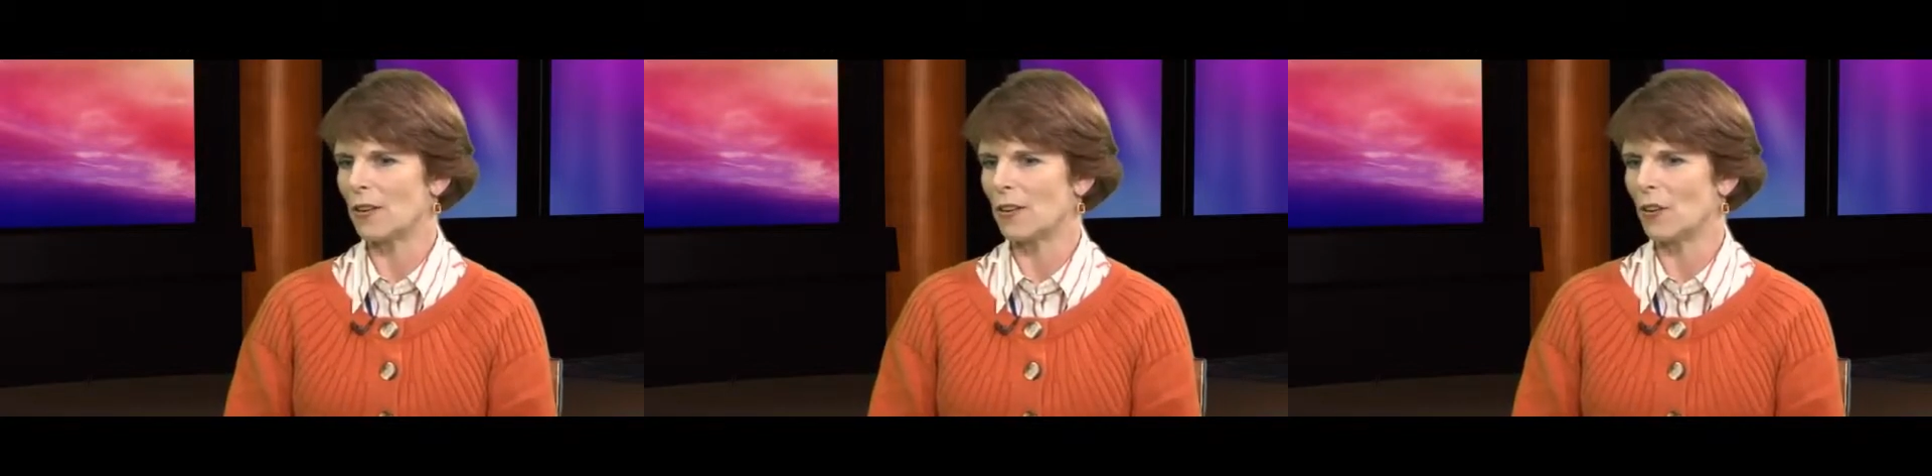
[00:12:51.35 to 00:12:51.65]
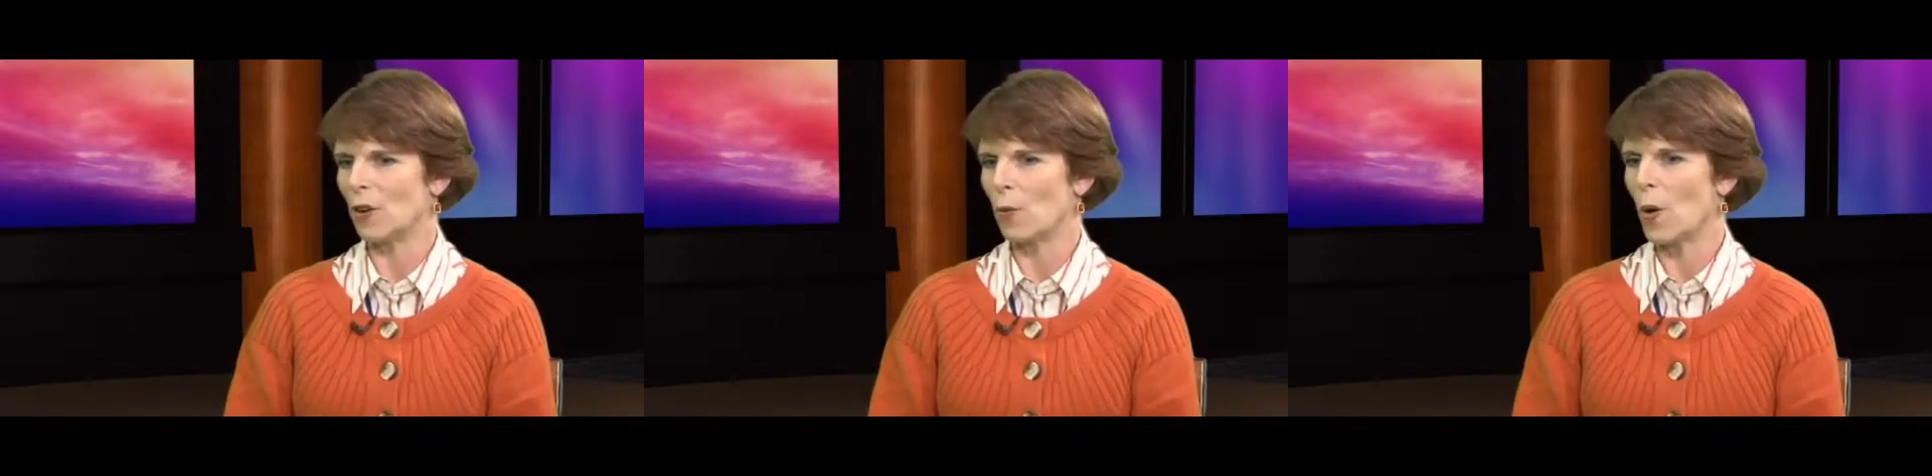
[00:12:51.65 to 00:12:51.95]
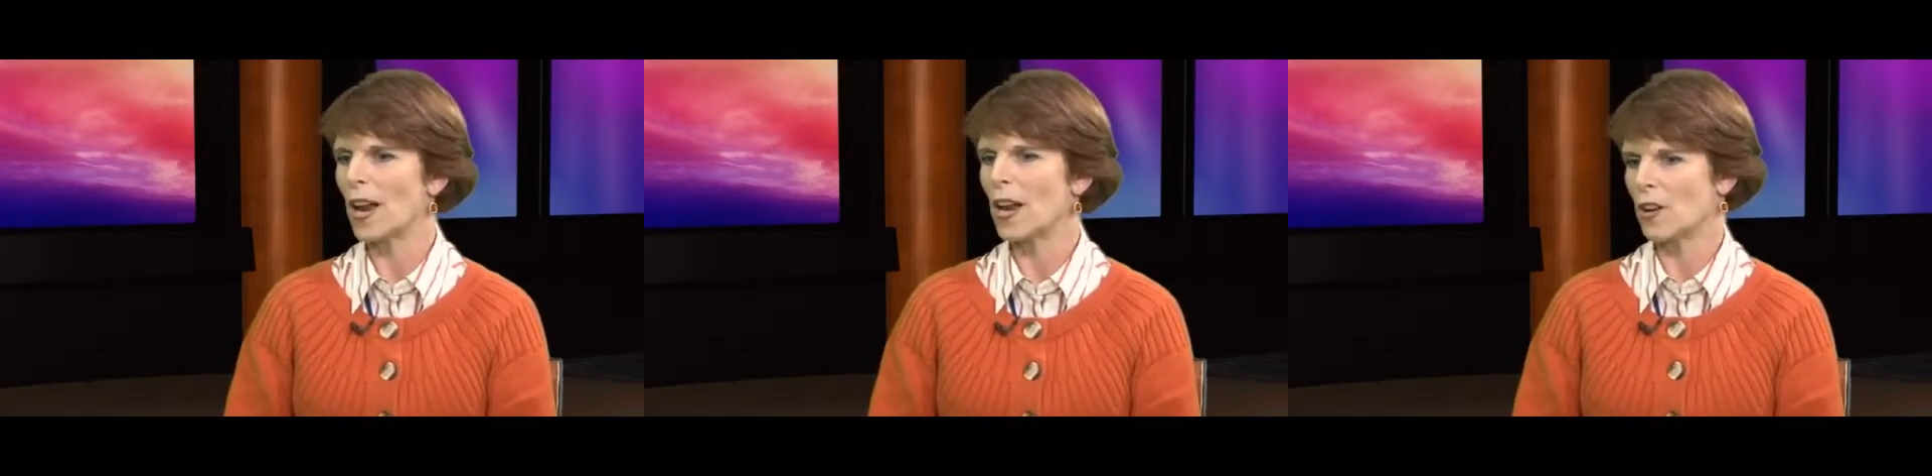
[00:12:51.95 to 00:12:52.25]

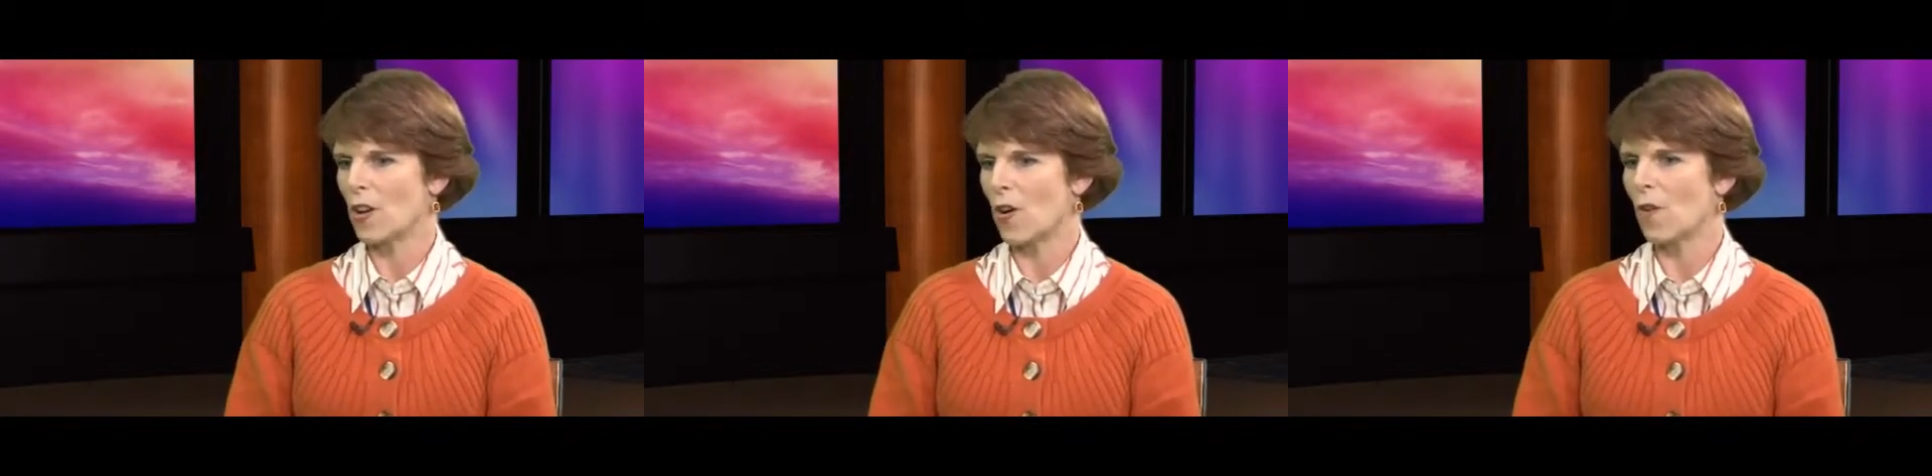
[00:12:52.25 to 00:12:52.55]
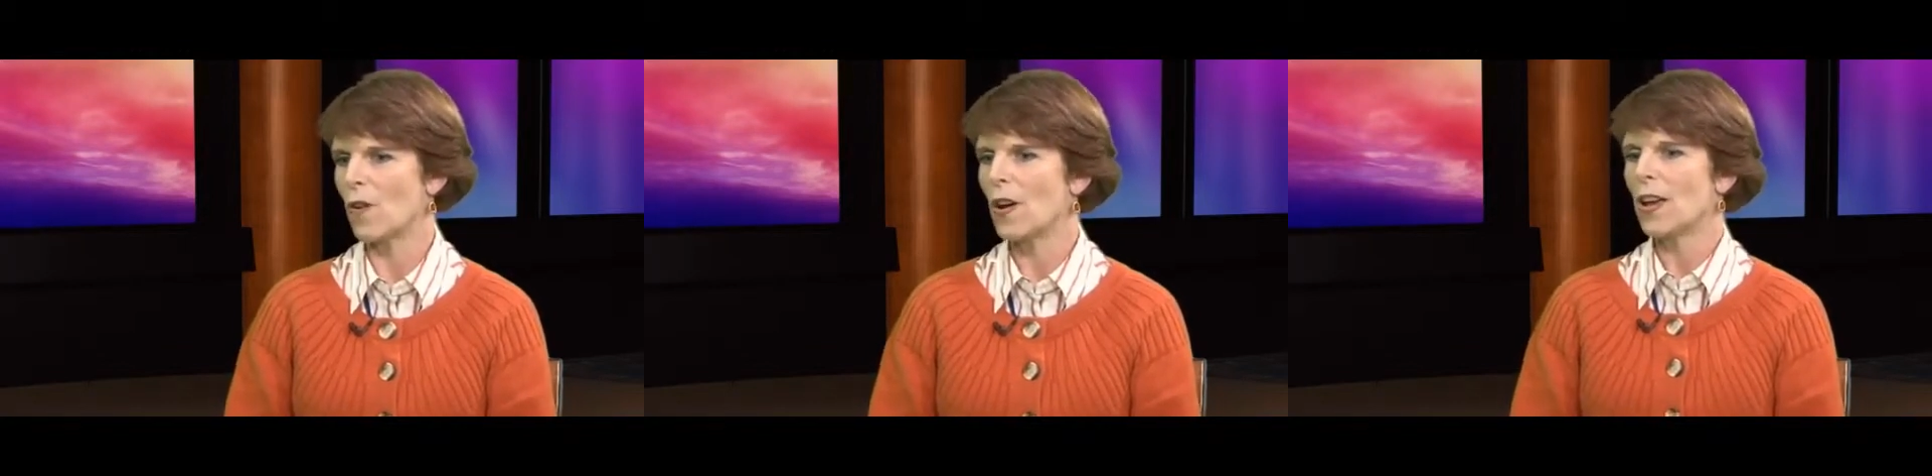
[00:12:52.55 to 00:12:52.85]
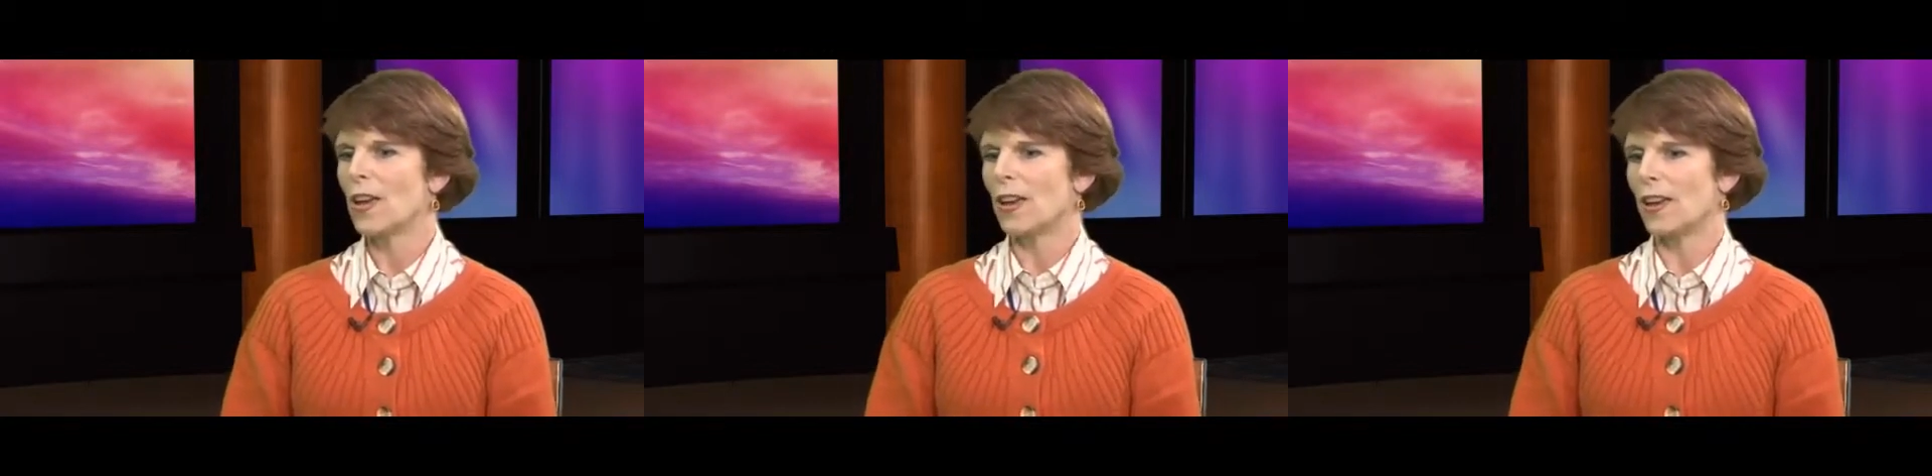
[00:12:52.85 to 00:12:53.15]
what I know
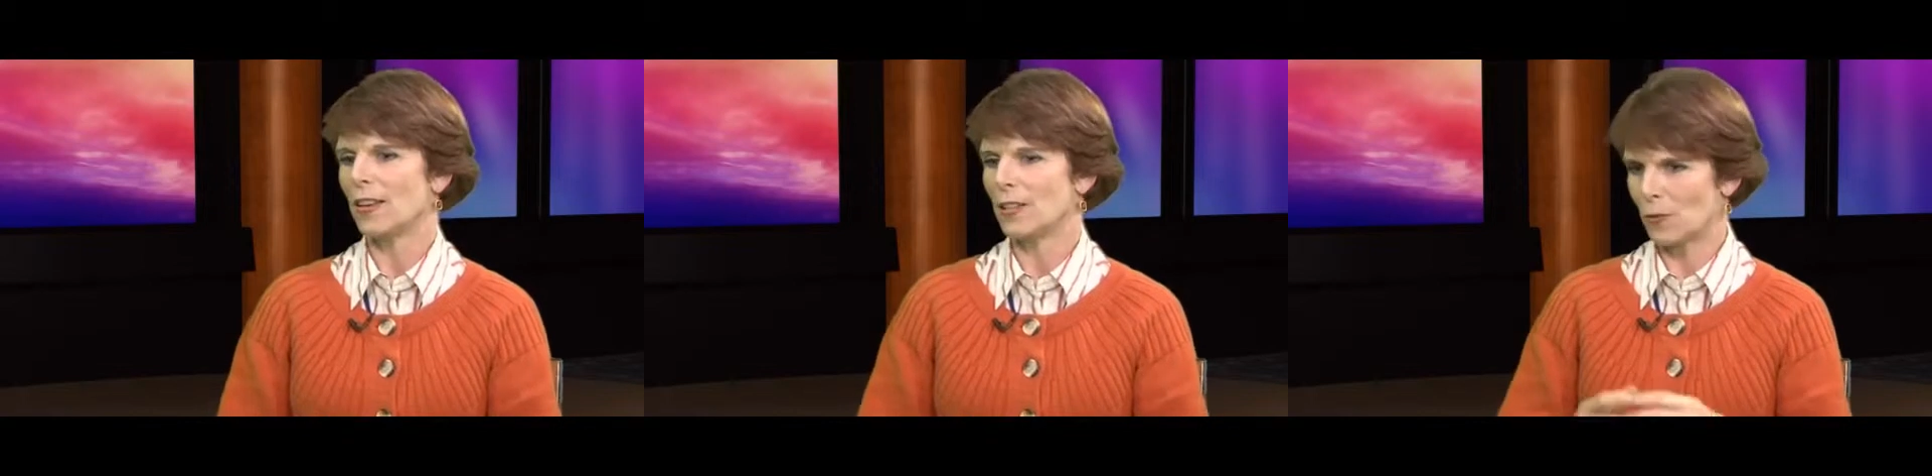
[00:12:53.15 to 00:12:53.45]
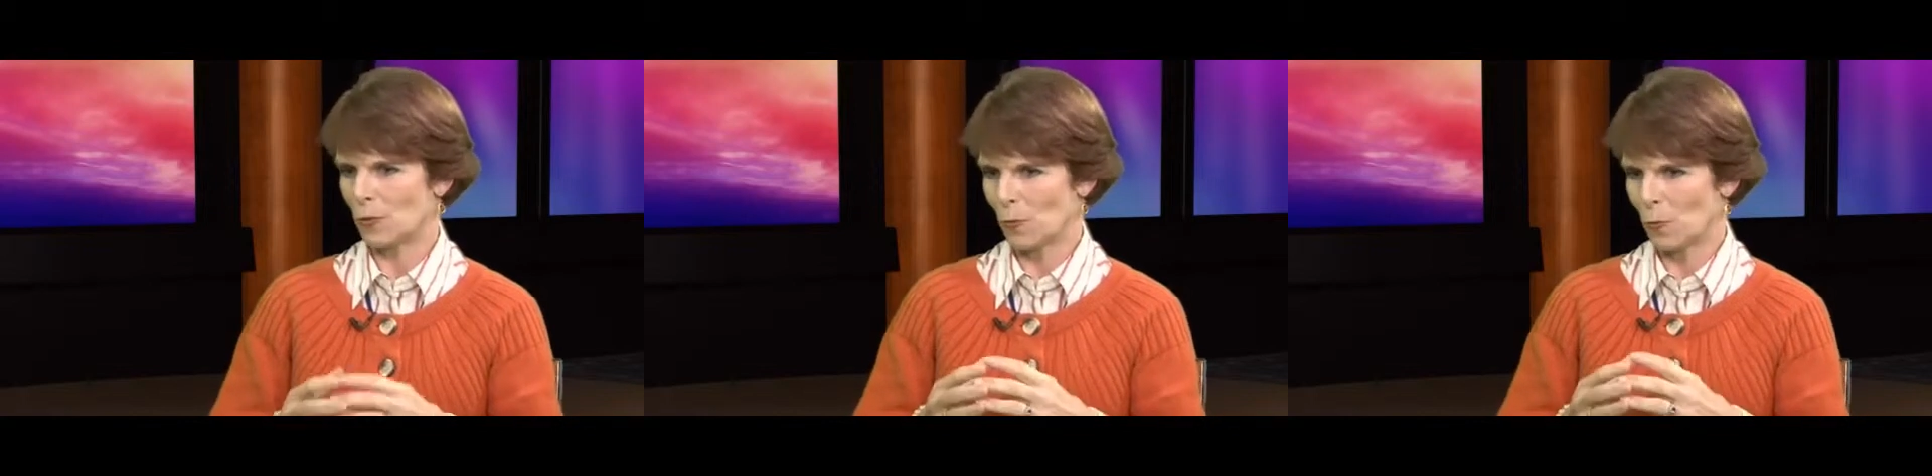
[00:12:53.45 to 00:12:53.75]
is